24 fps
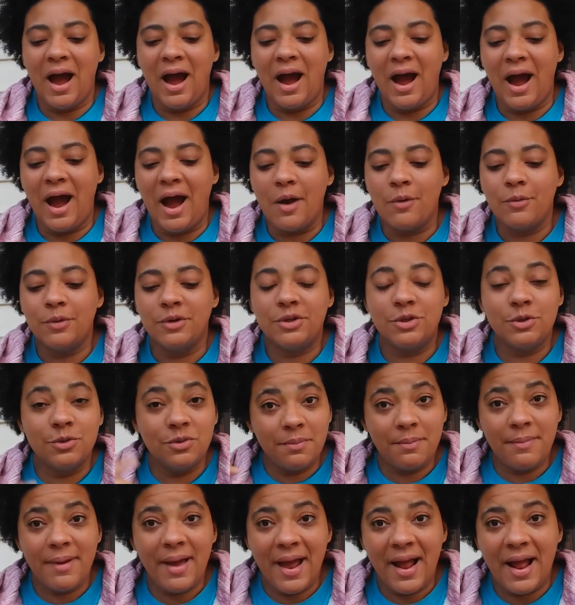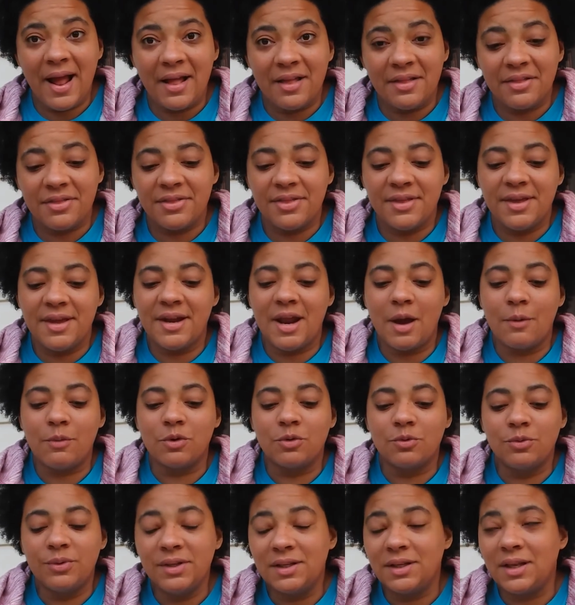I would do the math, and I would
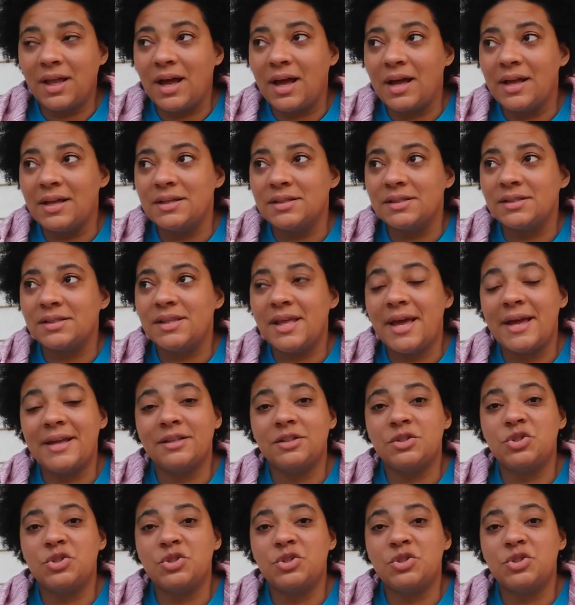realize that